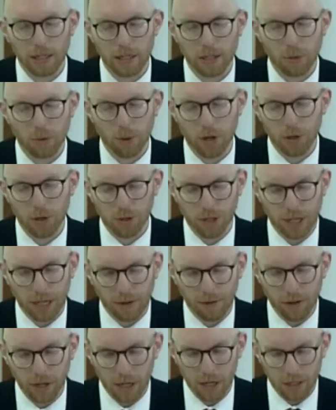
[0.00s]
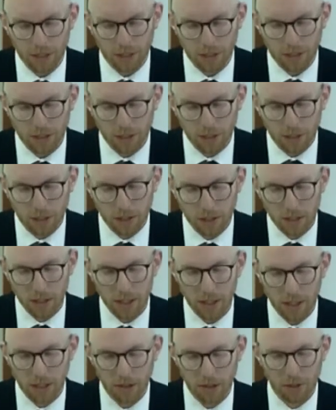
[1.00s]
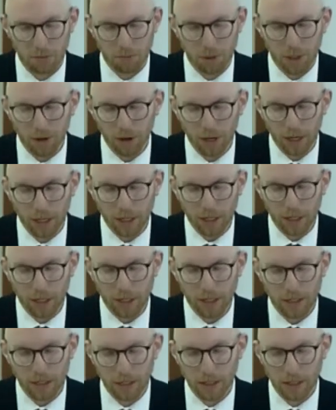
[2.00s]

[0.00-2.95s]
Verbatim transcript: as the one who's given us his spirit,